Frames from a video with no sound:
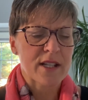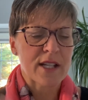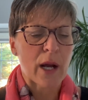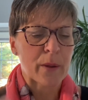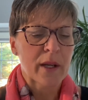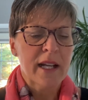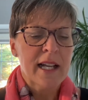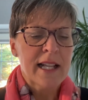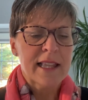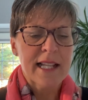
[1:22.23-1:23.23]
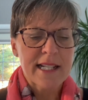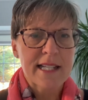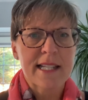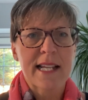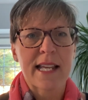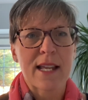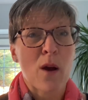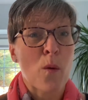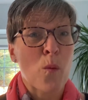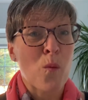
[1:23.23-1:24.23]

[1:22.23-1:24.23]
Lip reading: So let's see